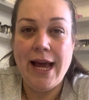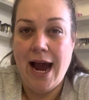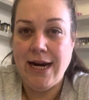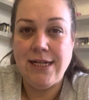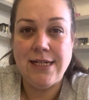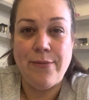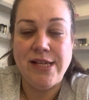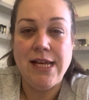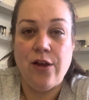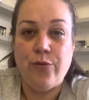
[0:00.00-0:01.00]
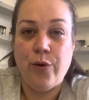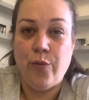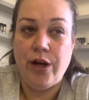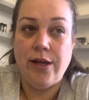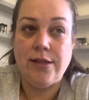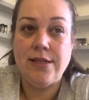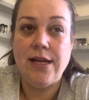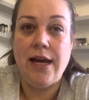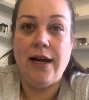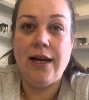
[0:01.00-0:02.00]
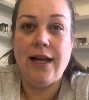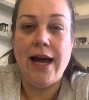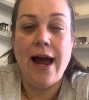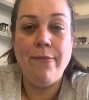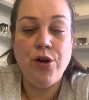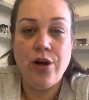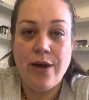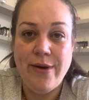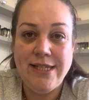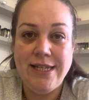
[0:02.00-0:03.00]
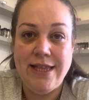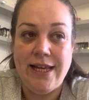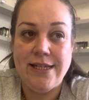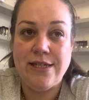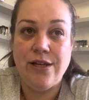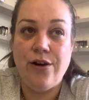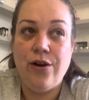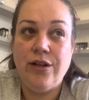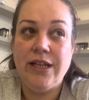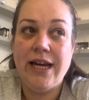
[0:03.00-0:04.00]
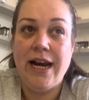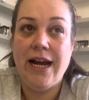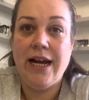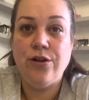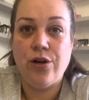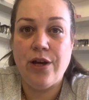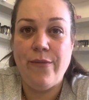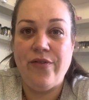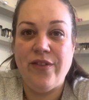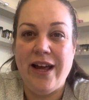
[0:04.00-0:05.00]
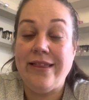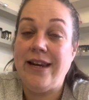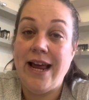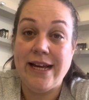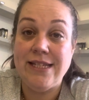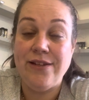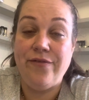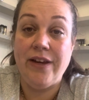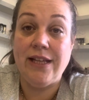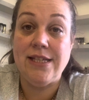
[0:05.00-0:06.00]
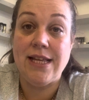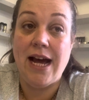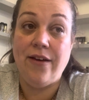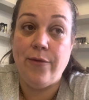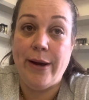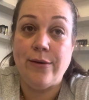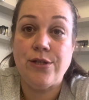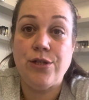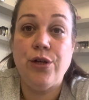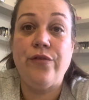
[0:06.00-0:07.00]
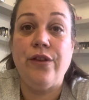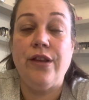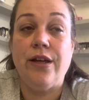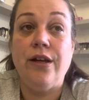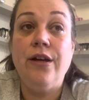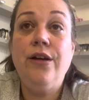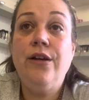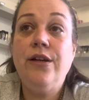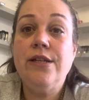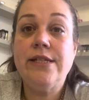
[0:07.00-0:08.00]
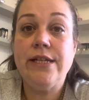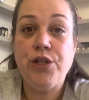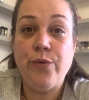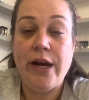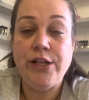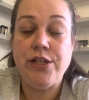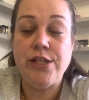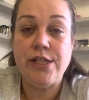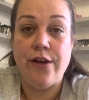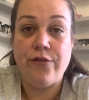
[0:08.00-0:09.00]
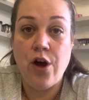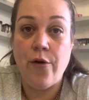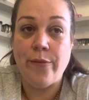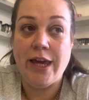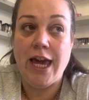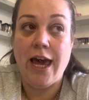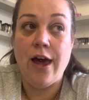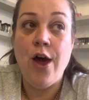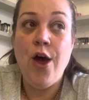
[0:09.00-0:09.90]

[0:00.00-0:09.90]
kinder to myself with words. And like, I'm documenting this, so not only can I document like the negative feelings that I have about stuff and the situations that have got me here,